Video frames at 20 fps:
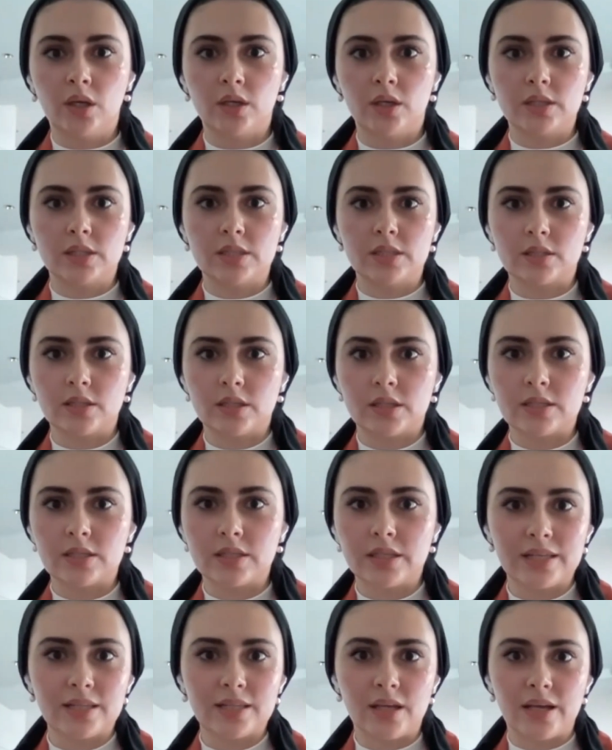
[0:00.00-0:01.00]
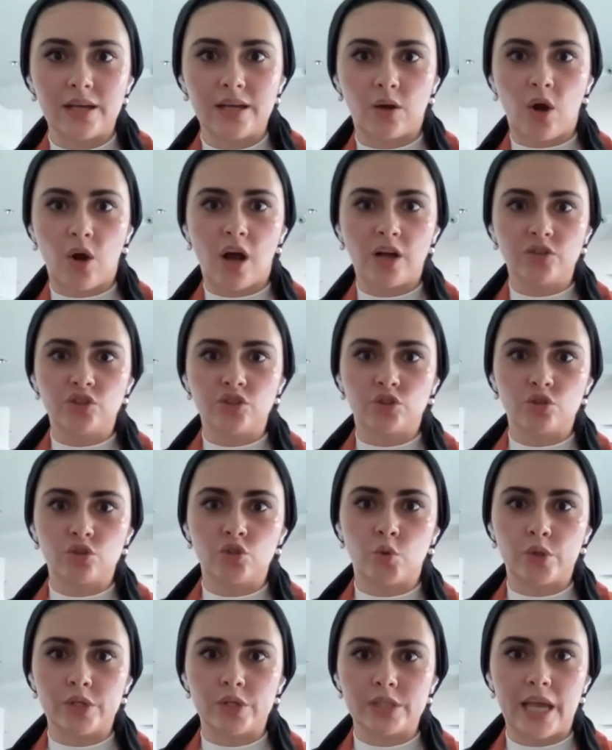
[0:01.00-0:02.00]
It's not a conscious
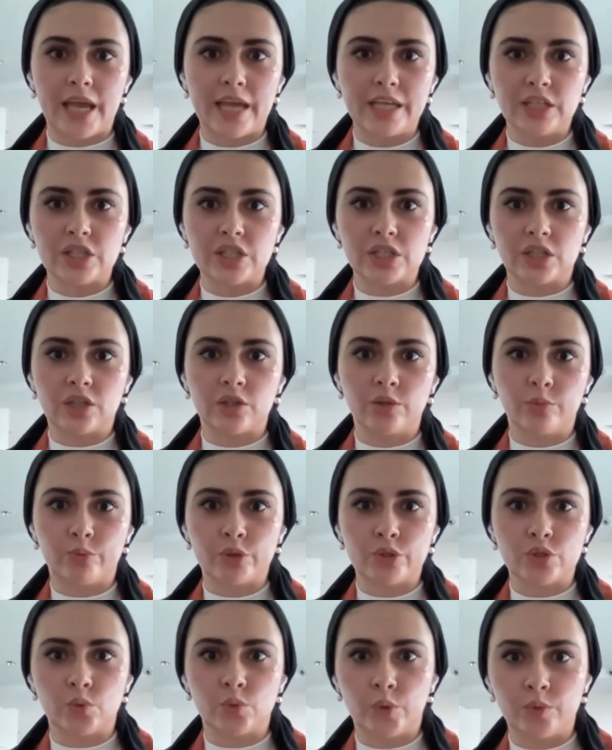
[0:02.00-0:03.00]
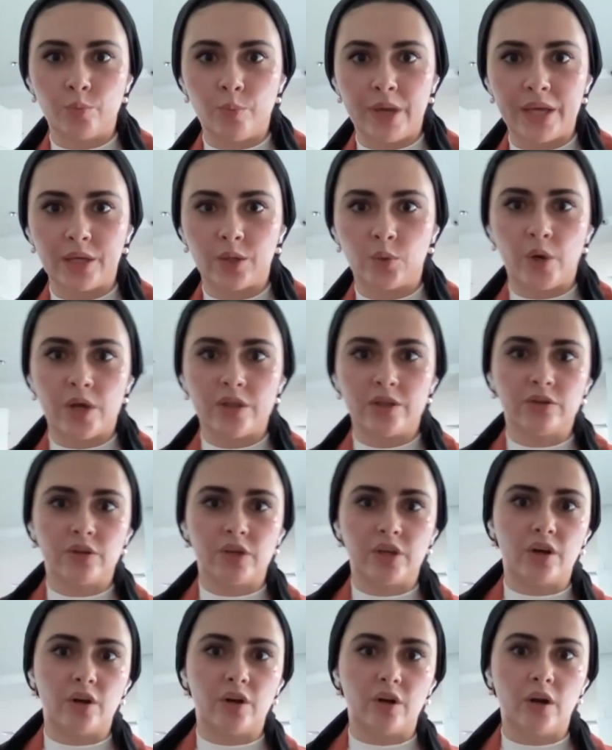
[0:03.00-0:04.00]
choice any single person would make, whether
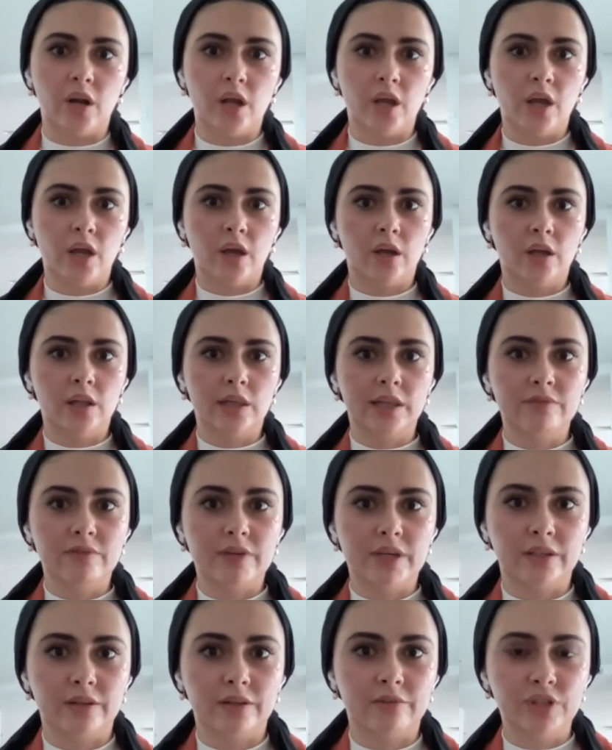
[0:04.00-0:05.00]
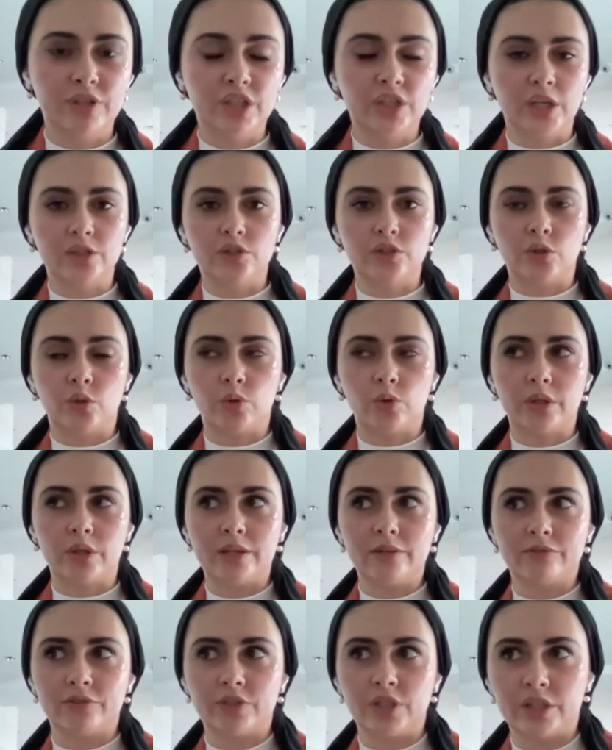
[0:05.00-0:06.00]
they are living in a free country or
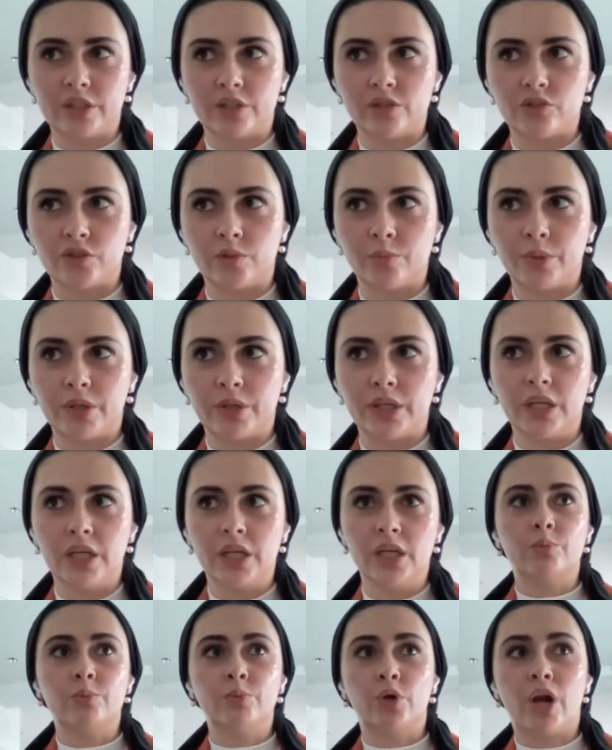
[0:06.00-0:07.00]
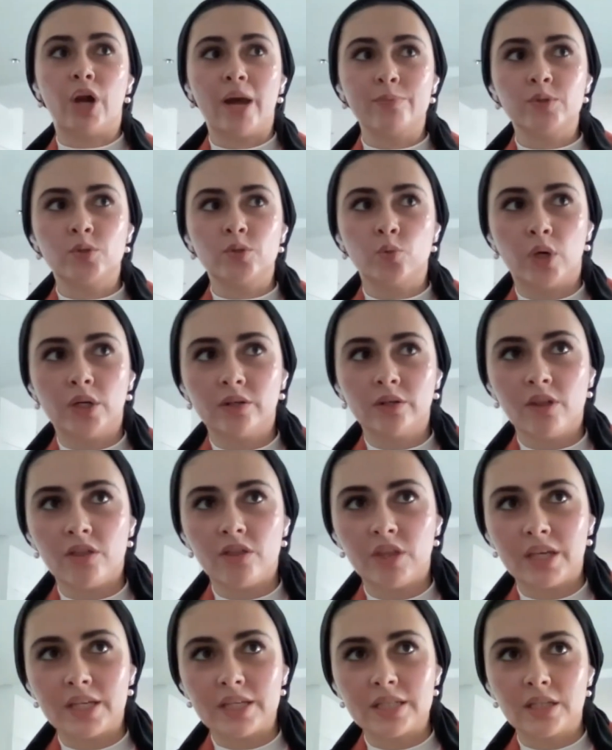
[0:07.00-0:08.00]
non-free country. But perhaps one of the
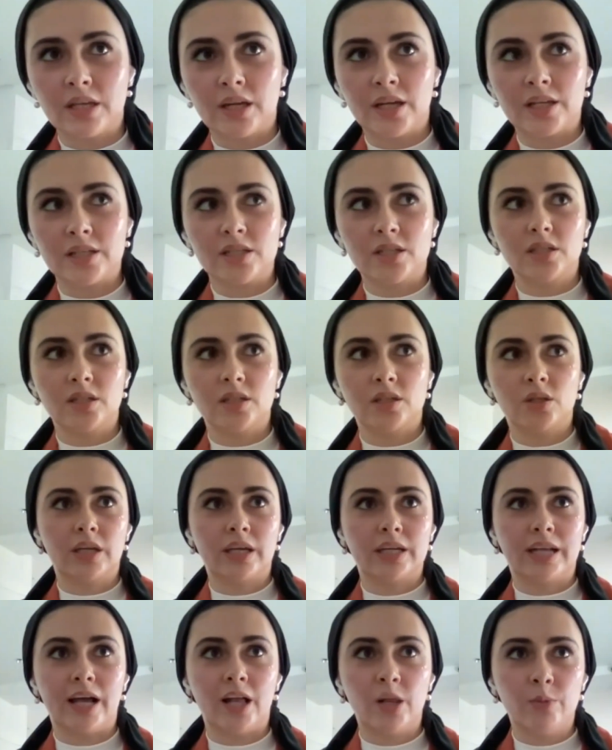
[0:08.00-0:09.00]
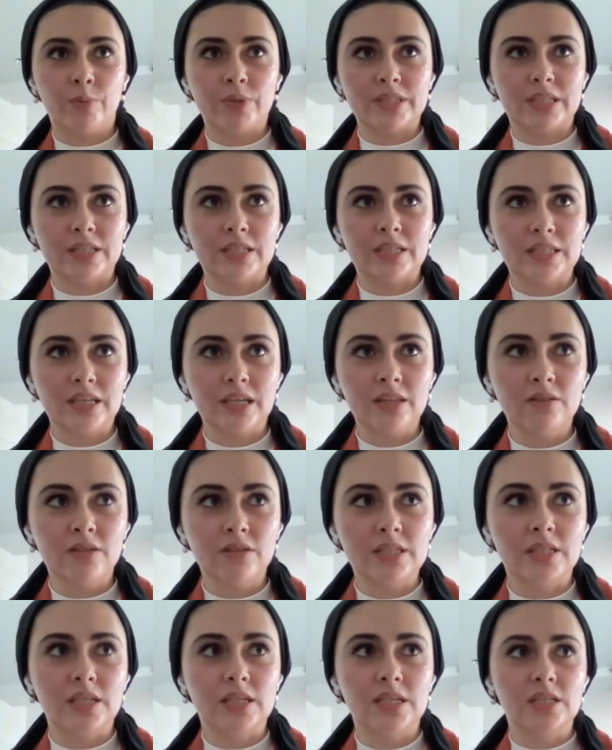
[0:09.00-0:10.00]
things that can help us understand
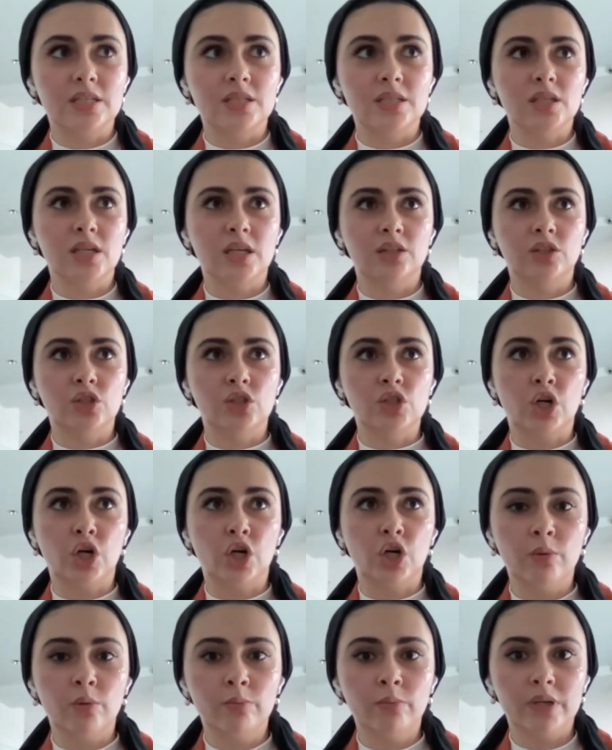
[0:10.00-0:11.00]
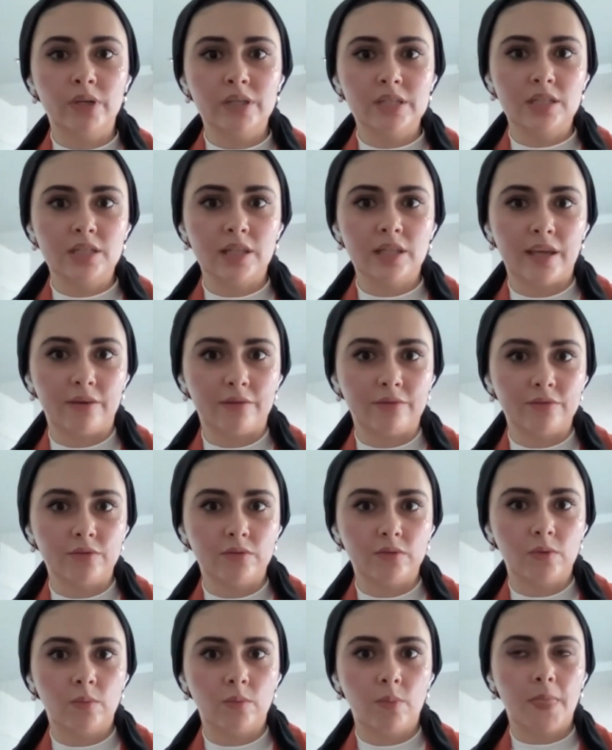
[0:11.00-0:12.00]
this is the term slave,
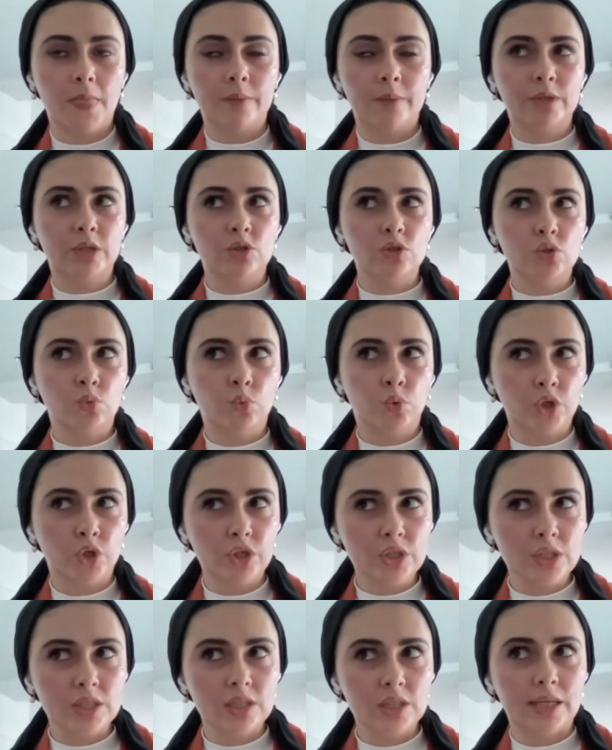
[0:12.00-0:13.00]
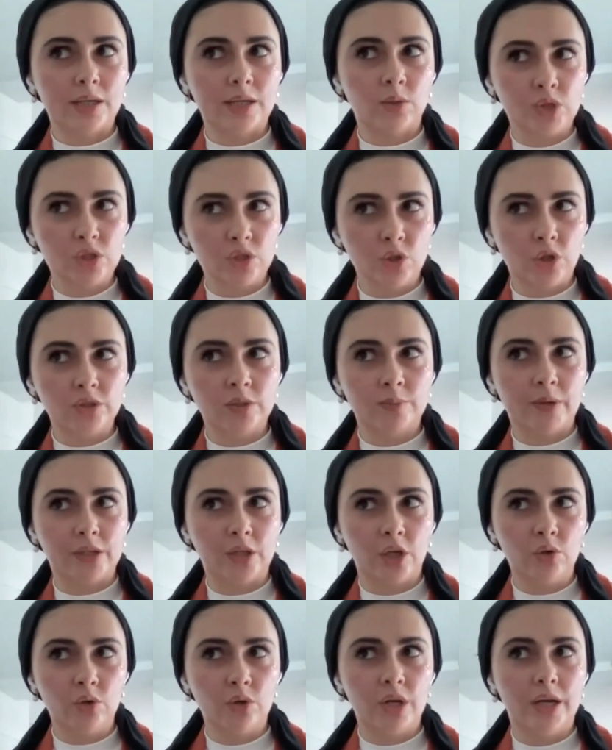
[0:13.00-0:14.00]
because words, like we talked about
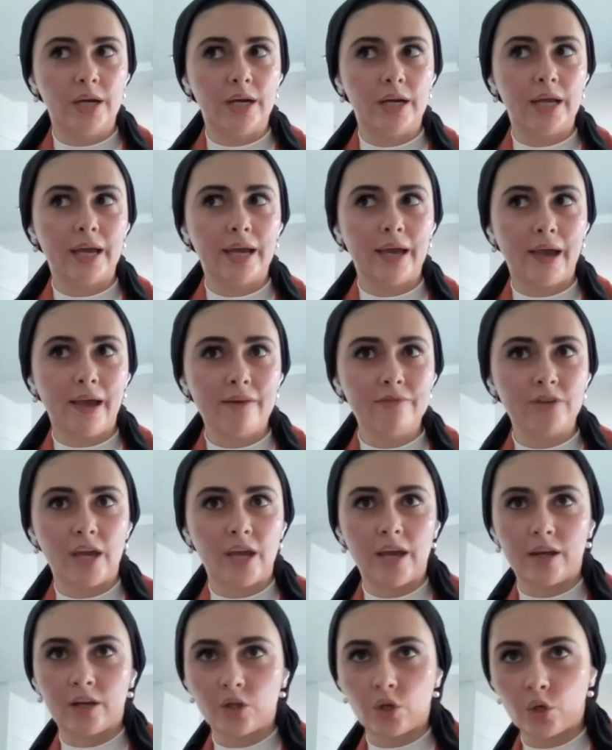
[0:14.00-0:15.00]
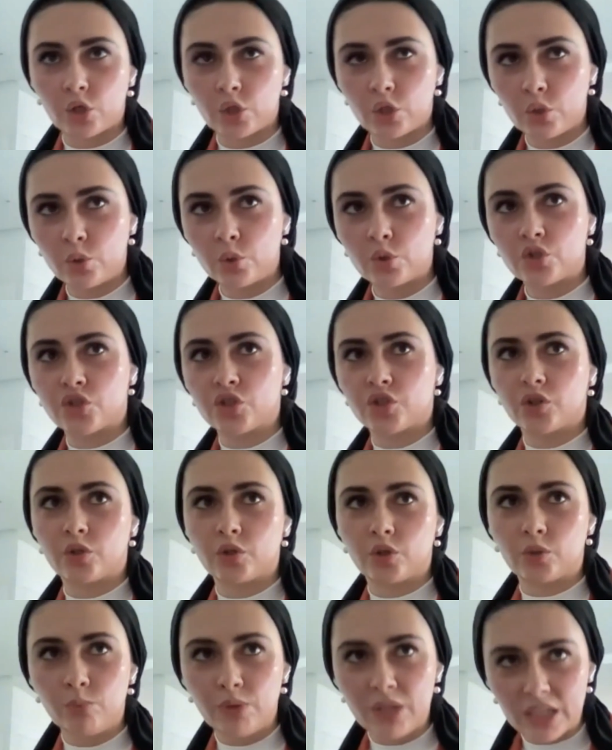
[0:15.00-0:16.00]
earlier, have a huge
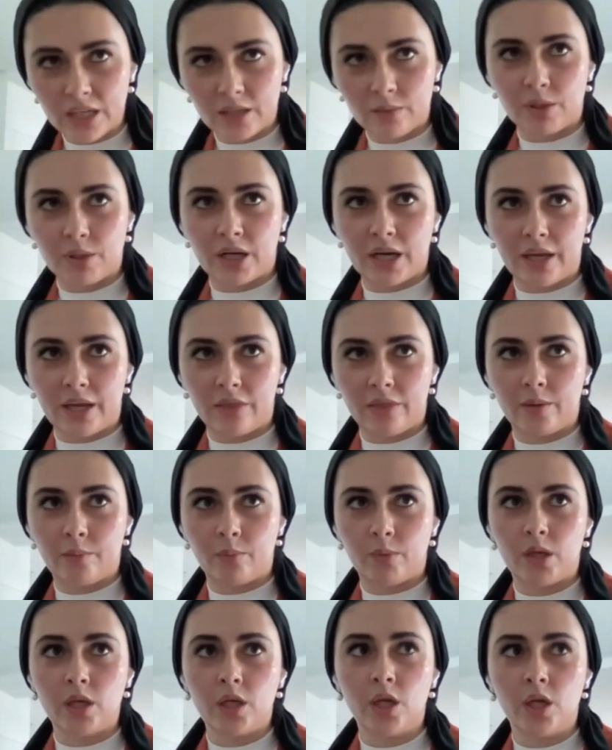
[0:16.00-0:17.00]
meaning behind them.